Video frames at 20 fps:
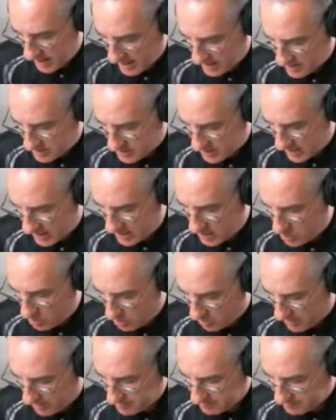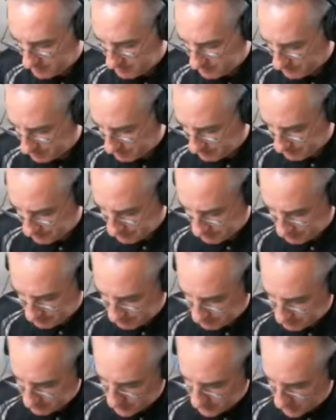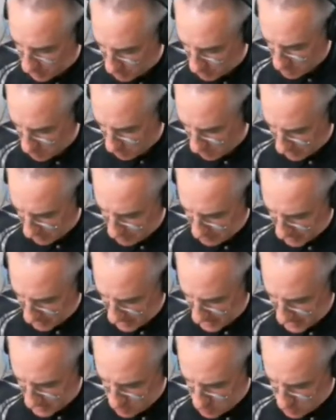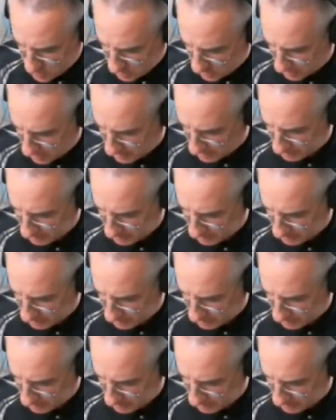as a human. Those are on page